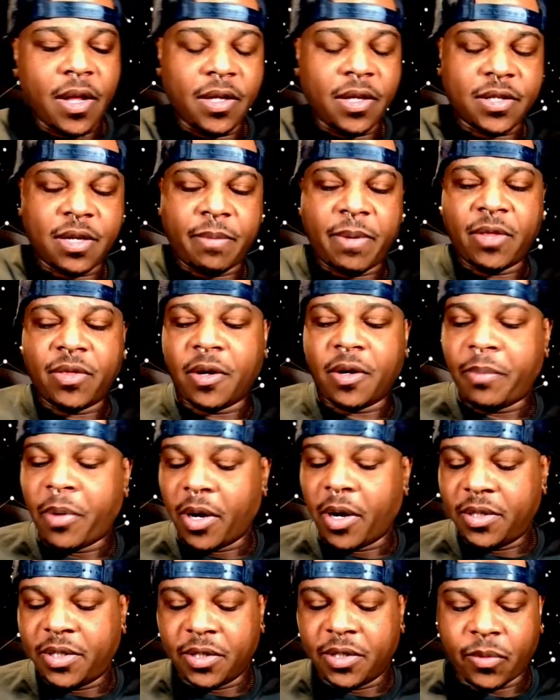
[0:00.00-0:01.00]
This could be a
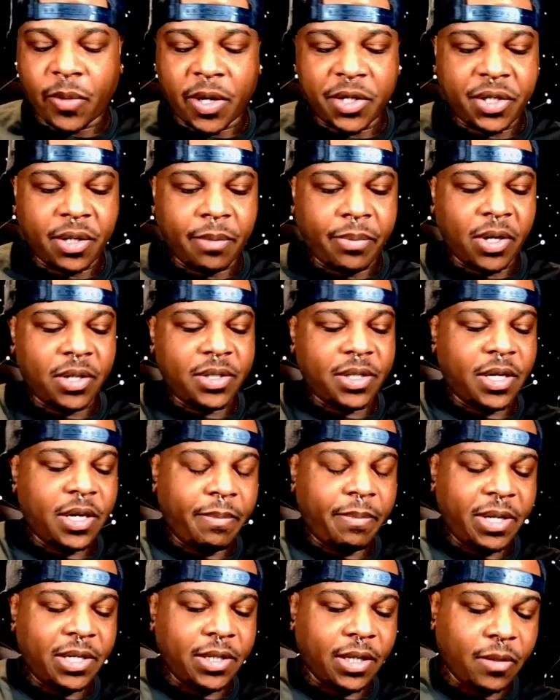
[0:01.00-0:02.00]
third-party situation. A person
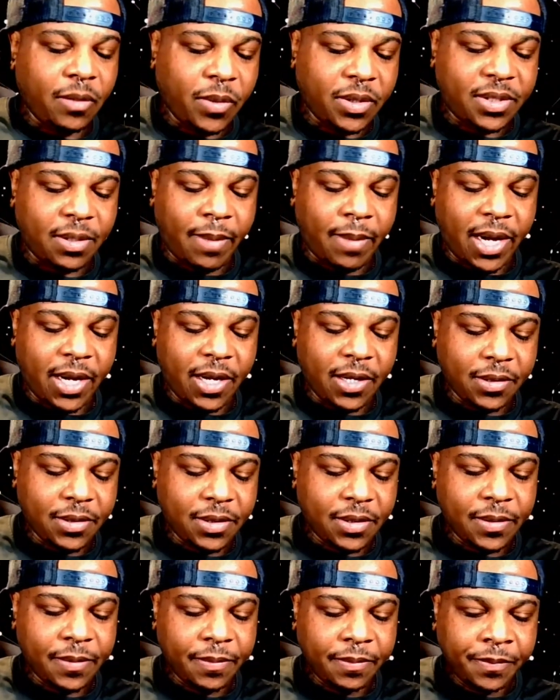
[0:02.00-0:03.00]
could be dealing with somebody
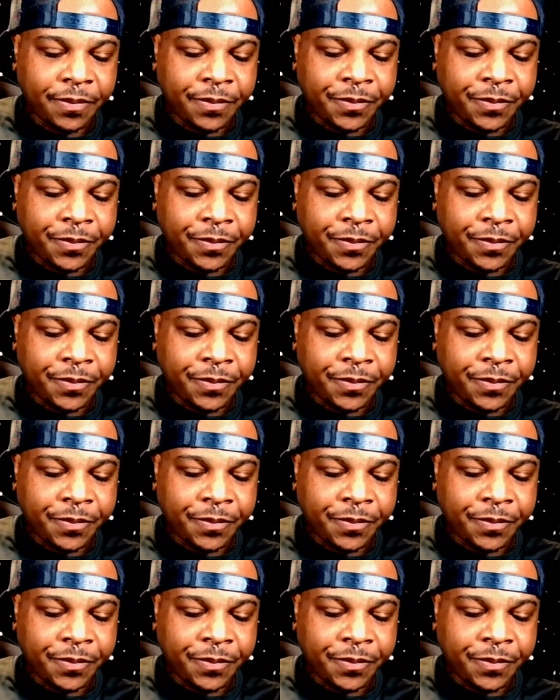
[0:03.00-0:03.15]
else.